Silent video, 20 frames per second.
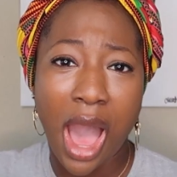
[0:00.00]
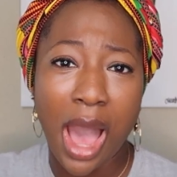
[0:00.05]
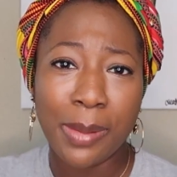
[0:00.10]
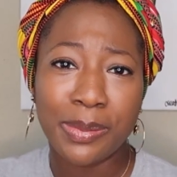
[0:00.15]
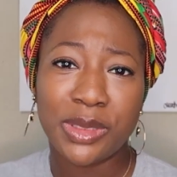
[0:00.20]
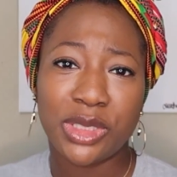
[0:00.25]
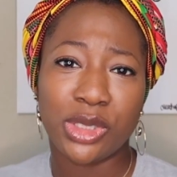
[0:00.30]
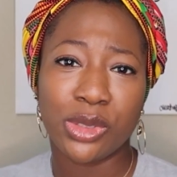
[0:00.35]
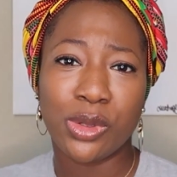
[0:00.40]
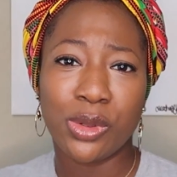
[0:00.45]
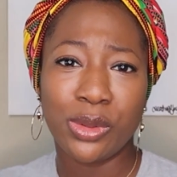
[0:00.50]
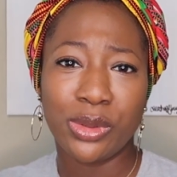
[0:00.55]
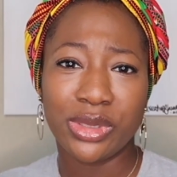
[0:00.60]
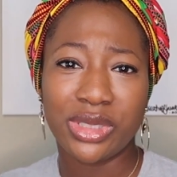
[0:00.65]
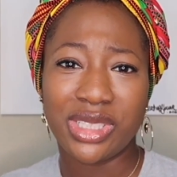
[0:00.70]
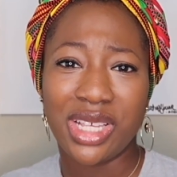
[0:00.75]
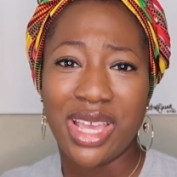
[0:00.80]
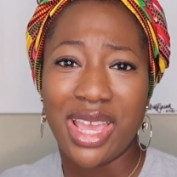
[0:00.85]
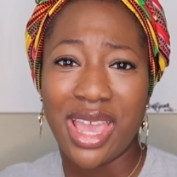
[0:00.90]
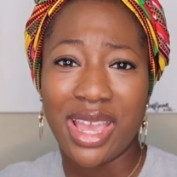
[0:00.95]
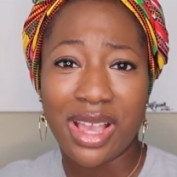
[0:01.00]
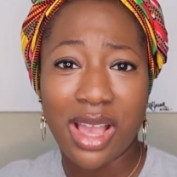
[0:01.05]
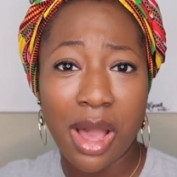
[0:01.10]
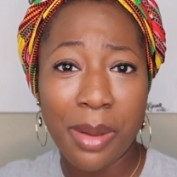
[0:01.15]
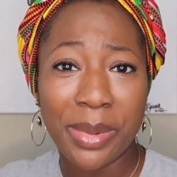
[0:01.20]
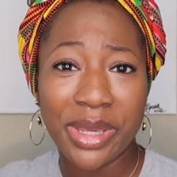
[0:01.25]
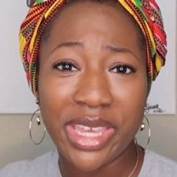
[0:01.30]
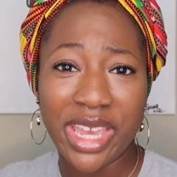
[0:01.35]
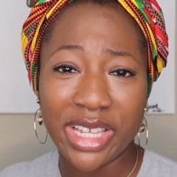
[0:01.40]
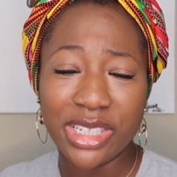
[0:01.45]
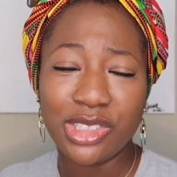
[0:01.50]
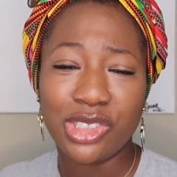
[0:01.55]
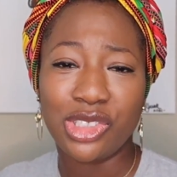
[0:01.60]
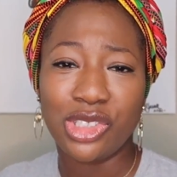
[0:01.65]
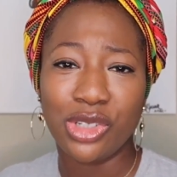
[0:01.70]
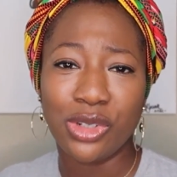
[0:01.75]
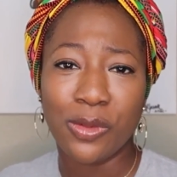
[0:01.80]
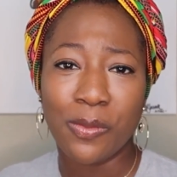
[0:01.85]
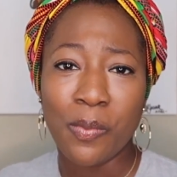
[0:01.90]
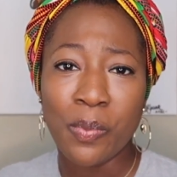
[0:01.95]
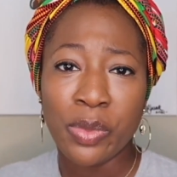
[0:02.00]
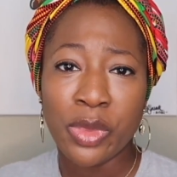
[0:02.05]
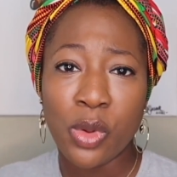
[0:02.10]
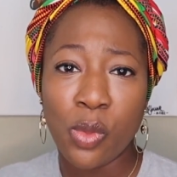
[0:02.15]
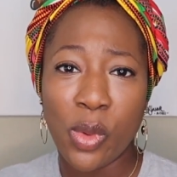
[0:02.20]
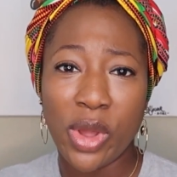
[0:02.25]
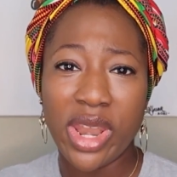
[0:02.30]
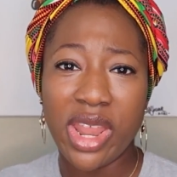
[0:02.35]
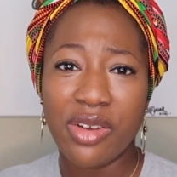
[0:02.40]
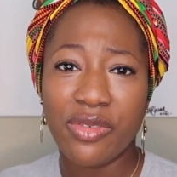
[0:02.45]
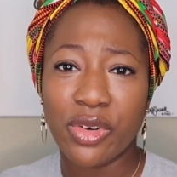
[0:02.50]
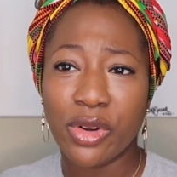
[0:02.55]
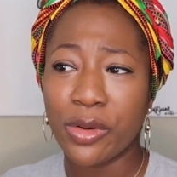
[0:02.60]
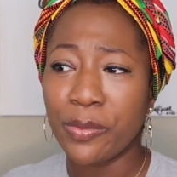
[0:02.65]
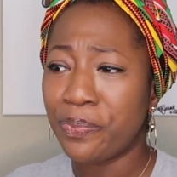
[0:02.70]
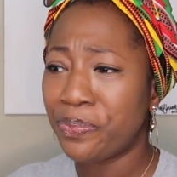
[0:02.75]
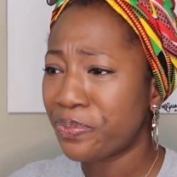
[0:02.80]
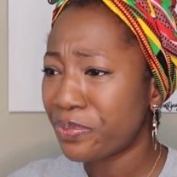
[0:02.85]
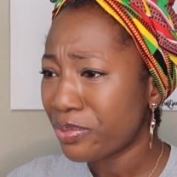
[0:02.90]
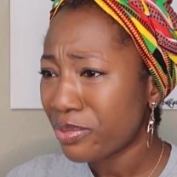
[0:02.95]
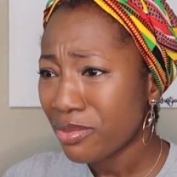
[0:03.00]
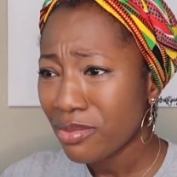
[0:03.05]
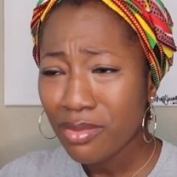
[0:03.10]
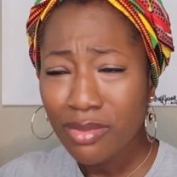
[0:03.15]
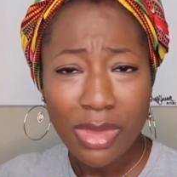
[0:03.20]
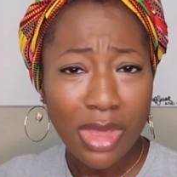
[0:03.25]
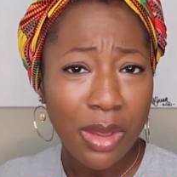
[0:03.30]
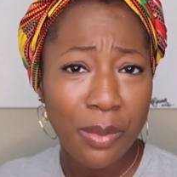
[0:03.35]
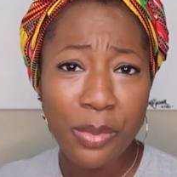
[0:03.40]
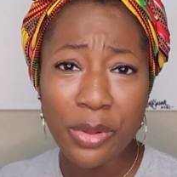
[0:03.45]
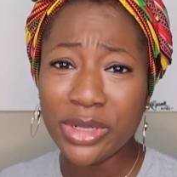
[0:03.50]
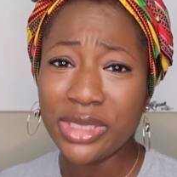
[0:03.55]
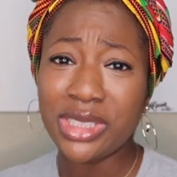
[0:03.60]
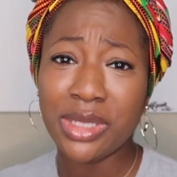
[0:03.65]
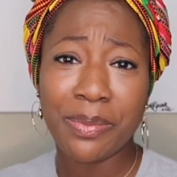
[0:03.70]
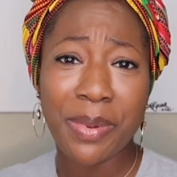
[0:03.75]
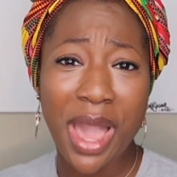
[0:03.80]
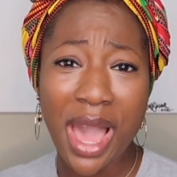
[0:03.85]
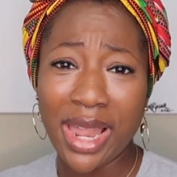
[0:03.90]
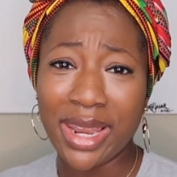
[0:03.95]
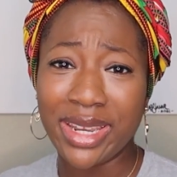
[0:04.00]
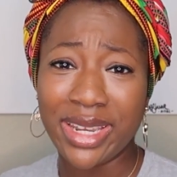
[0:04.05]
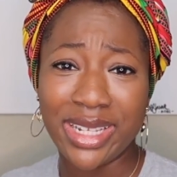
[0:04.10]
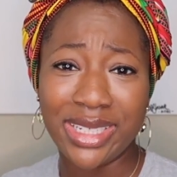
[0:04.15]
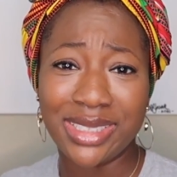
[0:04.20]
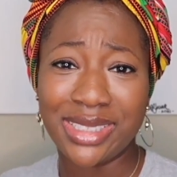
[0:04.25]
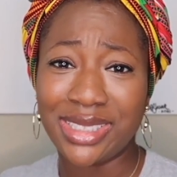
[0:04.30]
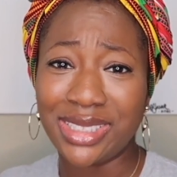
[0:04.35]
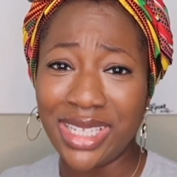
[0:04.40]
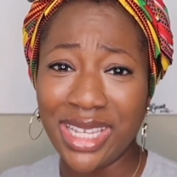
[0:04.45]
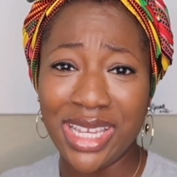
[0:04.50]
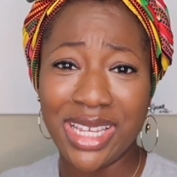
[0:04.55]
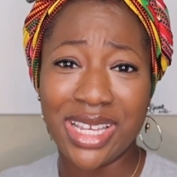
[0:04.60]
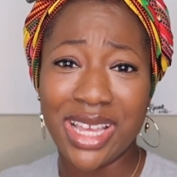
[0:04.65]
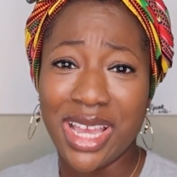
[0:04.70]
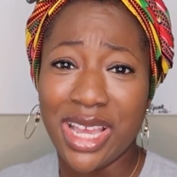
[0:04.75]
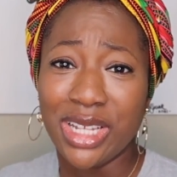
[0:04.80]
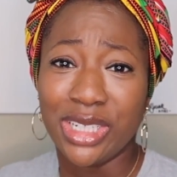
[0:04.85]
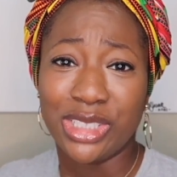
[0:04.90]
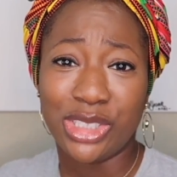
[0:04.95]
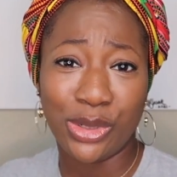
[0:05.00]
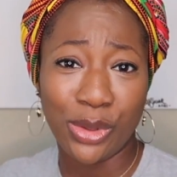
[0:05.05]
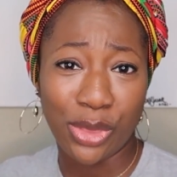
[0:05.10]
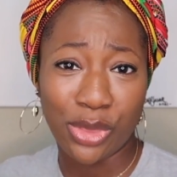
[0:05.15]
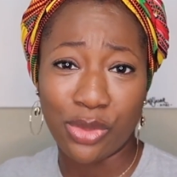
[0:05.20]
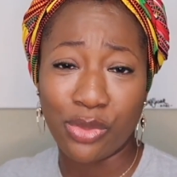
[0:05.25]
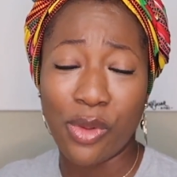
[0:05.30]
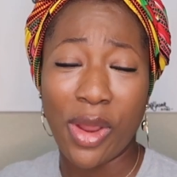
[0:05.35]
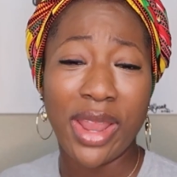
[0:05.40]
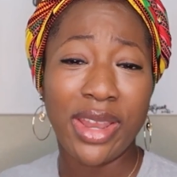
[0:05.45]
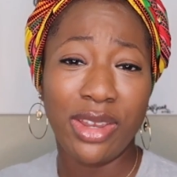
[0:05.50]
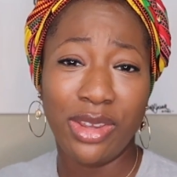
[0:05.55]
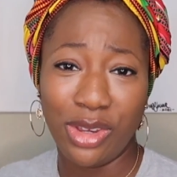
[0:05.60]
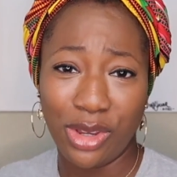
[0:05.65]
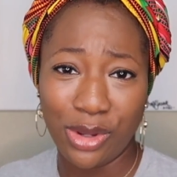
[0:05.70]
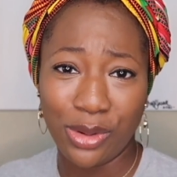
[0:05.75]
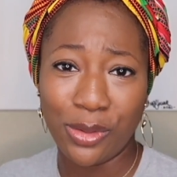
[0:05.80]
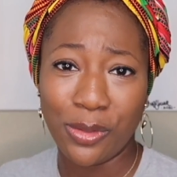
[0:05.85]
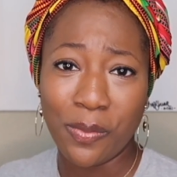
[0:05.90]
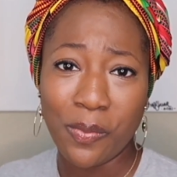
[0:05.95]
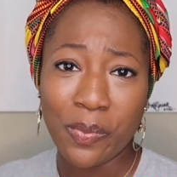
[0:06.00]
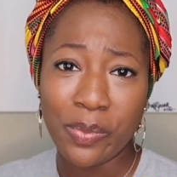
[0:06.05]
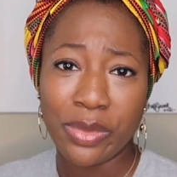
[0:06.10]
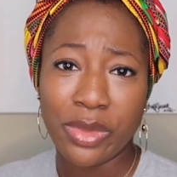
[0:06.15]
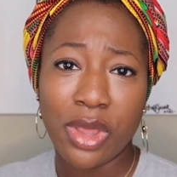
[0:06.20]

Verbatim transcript: obstacles come against you, whenever principalities seek to threaten you,